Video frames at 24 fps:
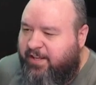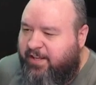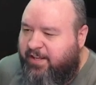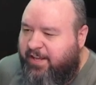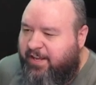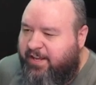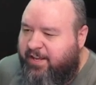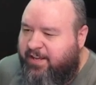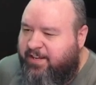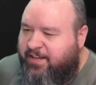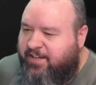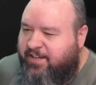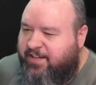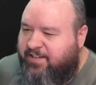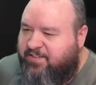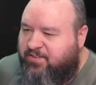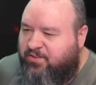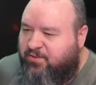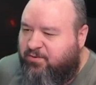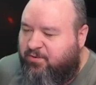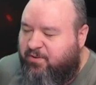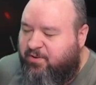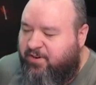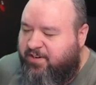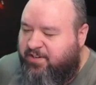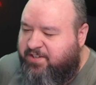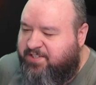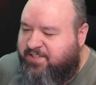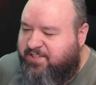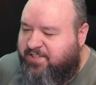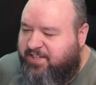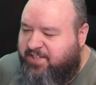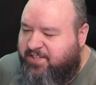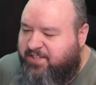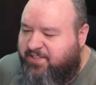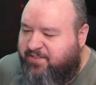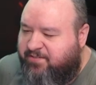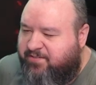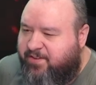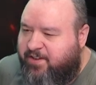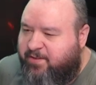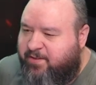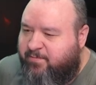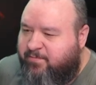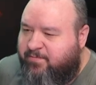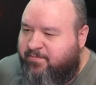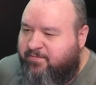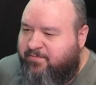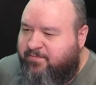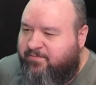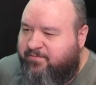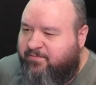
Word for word: and destroy six of them.